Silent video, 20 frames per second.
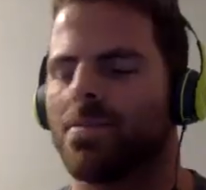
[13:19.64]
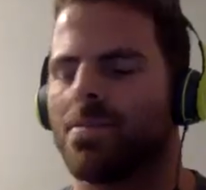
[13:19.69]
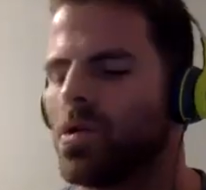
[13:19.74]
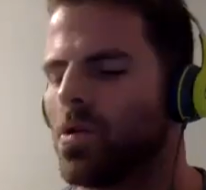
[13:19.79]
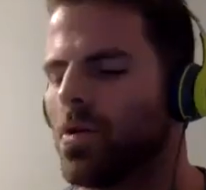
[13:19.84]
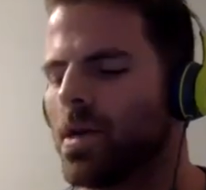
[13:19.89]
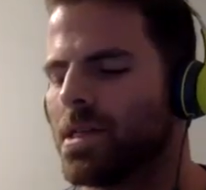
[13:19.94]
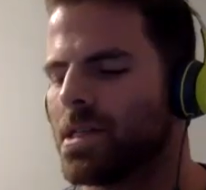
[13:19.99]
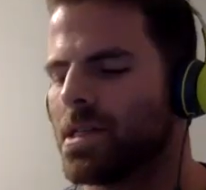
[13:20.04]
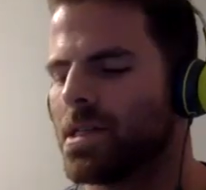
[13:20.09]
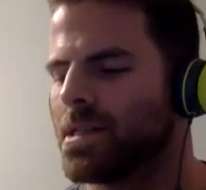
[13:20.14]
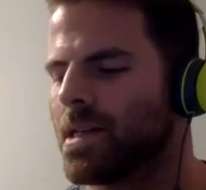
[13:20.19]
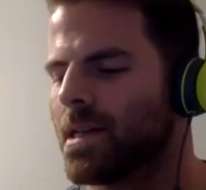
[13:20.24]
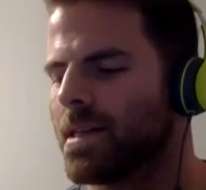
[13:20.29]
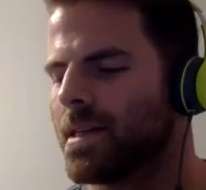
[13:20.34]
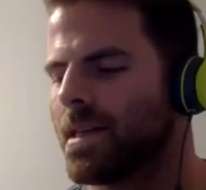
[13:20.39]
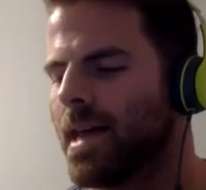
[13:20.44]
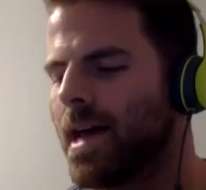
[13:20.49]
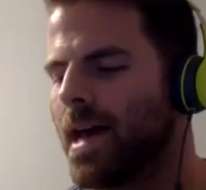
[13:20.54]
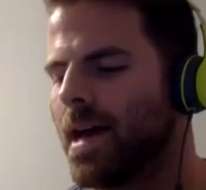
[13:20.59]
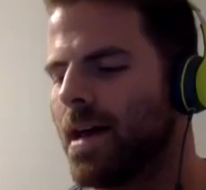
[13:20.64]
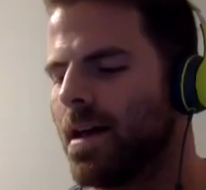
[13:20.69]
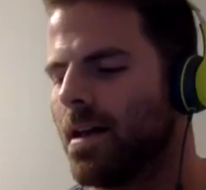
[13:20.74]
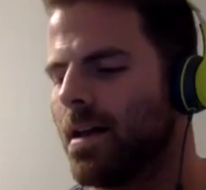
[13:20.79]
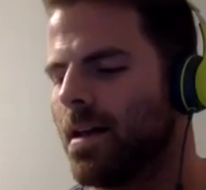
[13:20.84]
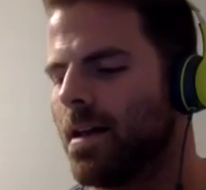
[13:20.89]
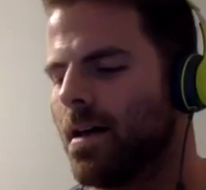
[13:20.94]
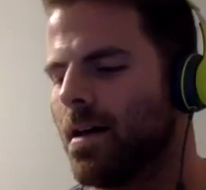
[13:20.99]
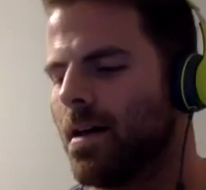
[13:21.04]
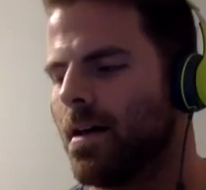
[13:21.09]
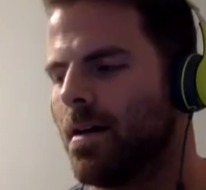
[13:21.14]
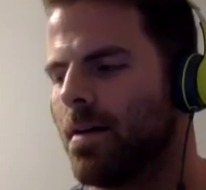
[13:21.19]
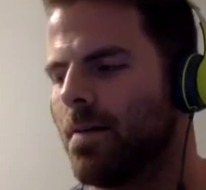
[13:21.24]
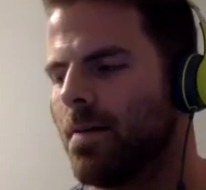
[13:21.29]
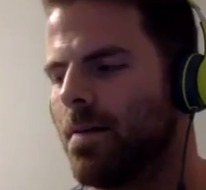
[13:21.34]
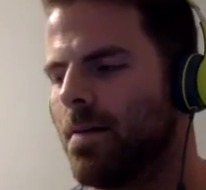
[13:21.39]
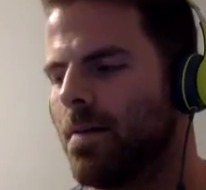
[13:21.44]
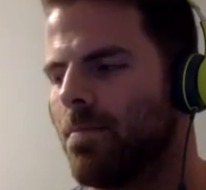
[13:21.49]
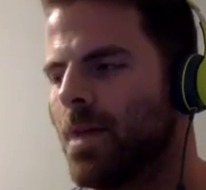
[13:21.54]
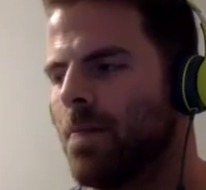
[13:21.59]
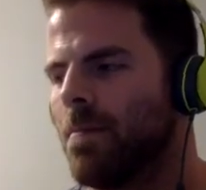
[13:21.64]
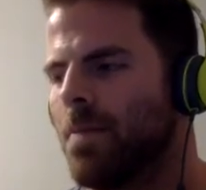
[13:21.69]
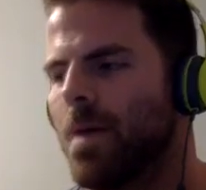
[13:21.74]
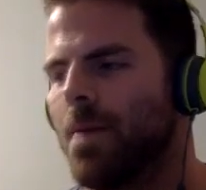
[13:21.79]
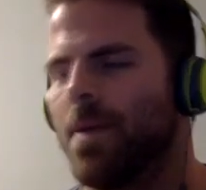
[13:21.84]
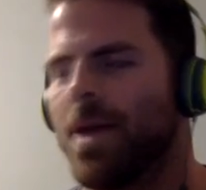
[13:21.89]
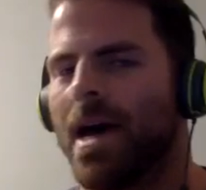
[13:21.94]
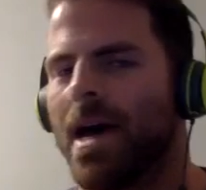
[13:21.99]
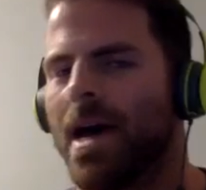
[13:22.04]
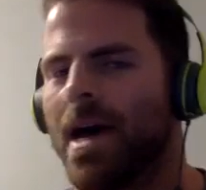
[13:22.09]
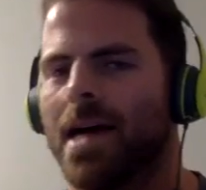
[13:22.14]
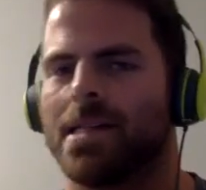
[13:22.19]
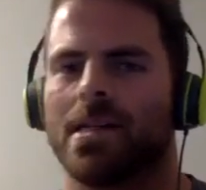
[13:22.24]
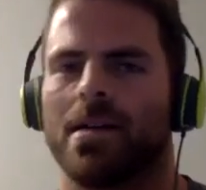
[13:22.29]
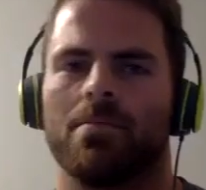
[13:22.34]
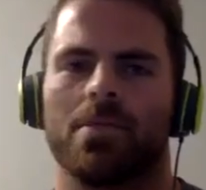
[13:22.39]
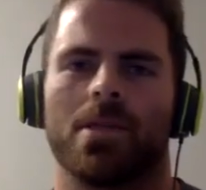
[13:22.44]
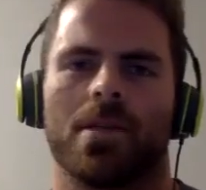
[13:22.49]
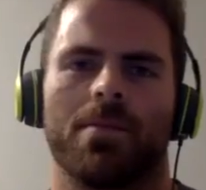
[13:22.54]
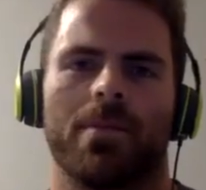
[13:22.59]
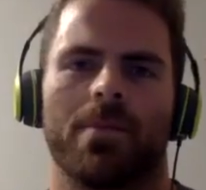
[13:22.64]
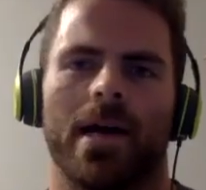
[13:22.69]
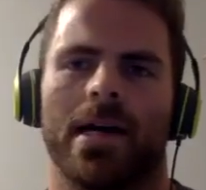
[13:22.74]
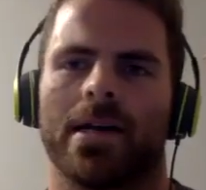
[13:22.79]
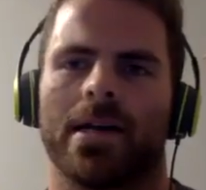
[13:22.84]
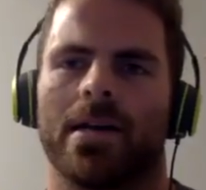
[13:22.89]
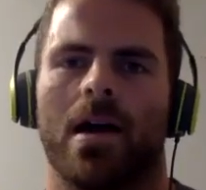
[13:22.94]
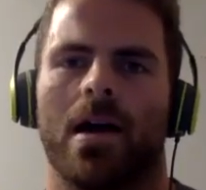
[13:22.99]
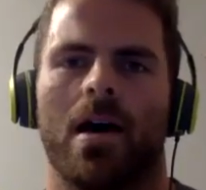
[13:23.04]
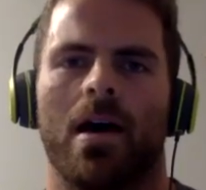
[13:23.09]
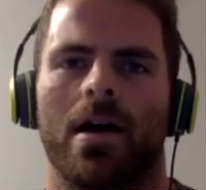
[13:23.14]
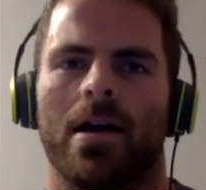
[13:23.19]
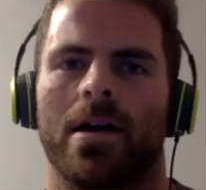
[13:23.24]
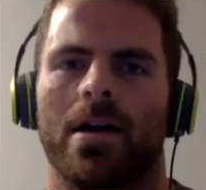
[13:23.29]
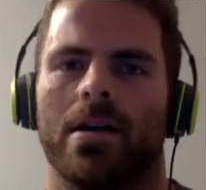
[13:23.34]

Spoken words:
simple questions like that. Maybe asking them some like